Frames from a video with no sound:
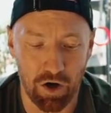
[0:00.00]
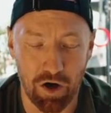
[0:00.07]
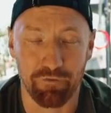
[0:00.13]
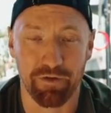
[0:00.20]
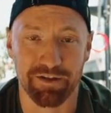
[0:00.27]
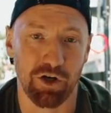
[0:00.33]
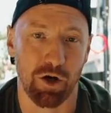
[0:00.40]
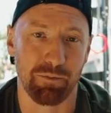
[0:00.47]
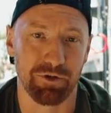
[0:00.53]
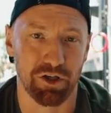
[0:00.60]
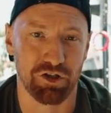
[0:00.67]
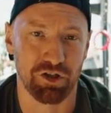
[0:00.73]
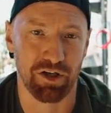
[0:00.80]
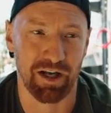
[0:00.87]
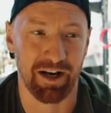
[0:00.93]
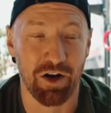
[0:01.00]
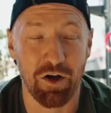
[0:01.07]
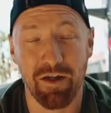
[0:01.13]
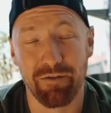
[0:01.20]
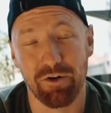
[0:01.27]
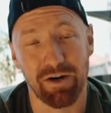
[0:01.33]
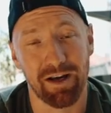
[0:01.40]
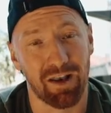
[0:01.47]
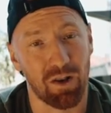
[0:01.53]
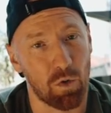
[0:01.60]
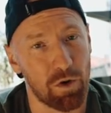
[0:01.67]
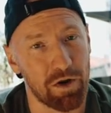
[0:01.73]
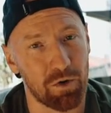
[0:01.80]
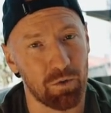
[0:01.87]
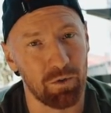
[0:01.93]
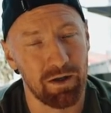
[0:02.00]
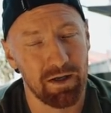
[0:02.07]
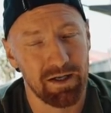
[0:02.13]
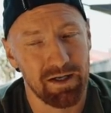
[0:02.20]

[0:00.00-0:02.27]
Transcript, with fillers: of this competition, and I know they're very loyal